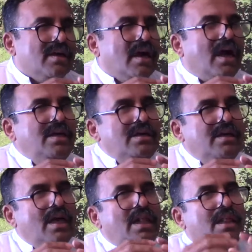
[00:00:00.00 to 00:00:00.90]

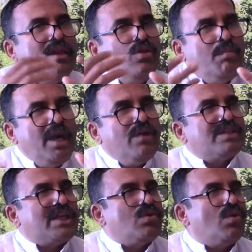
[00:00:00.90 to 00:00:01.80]
Until you meet your
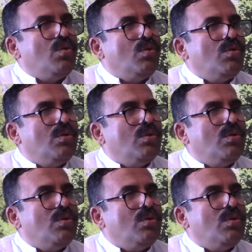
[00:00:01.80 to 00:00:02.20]
Sadguru,